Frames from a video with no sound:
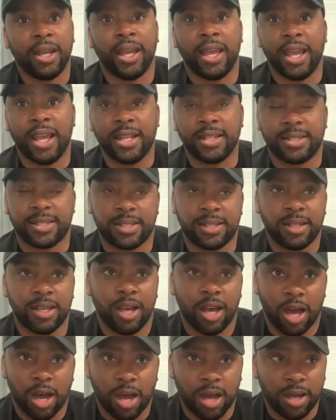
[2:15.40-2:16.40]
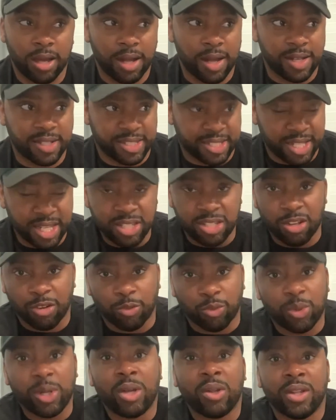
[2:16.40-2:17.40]
It's a sense
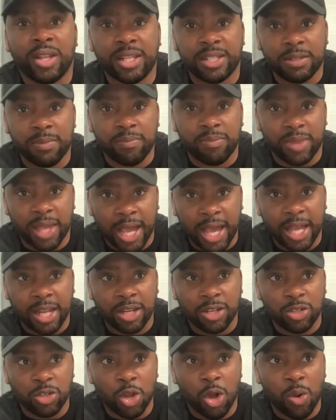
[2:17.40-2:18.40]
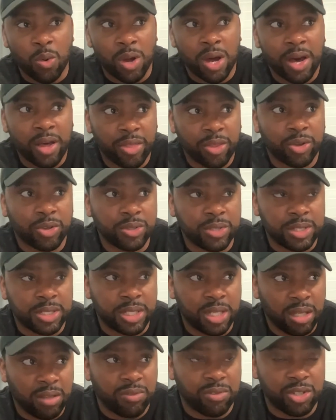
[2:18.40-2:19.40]
of realism that no other
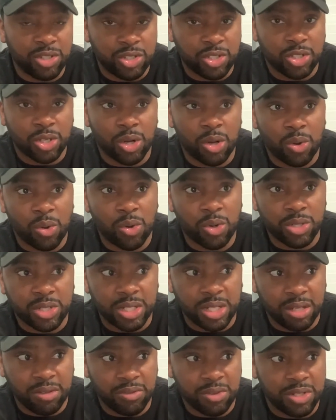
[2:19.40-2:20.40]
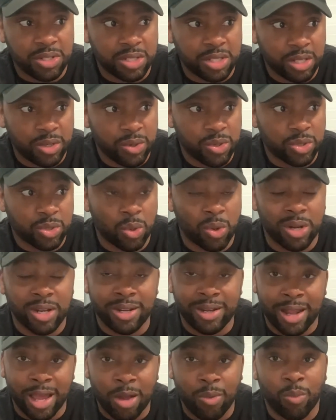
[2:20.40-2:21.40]
TV show or TV series or
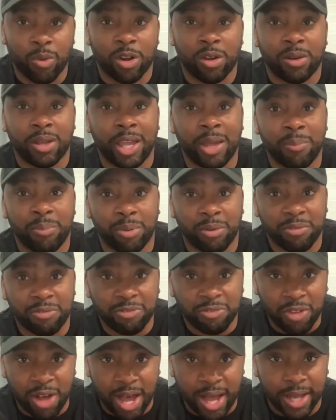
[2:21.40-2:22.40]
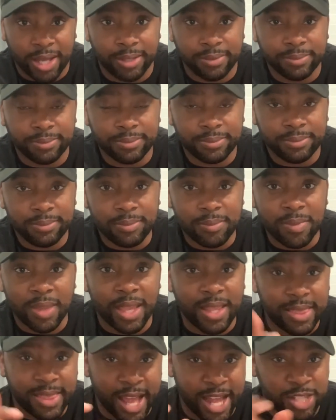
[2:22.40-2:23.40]
network can provide.
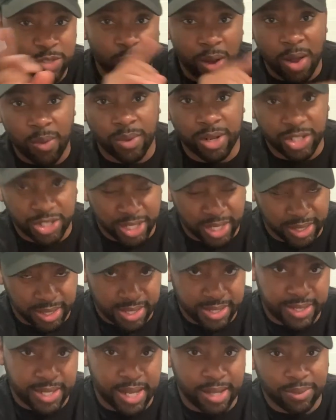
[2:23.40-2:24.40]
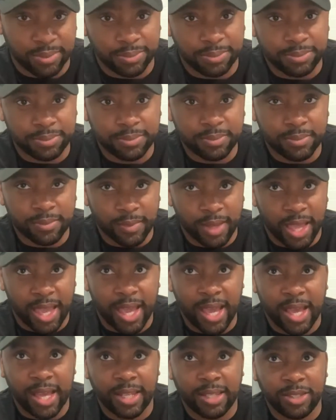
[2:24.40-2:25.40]
That's why I want to check this out.
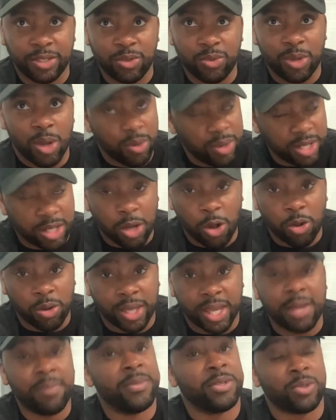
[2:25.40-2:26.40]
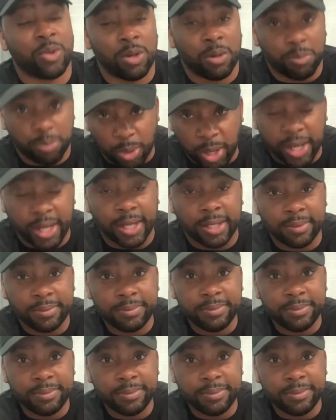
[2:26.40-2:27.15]
And you know Nicole Kidman is going to bring it.